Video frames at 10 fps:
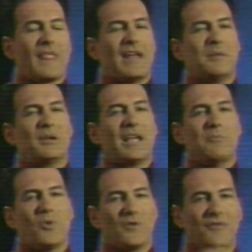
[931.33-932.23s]
and he
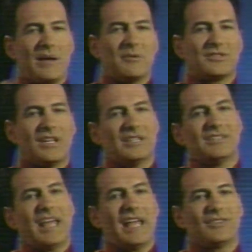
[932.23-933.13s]
became more famous than his
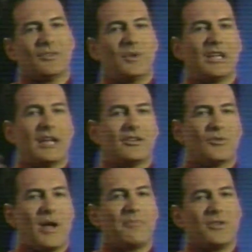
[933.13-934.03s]
dad, so he got to
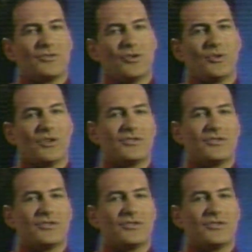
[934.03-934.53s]
drop the Jr.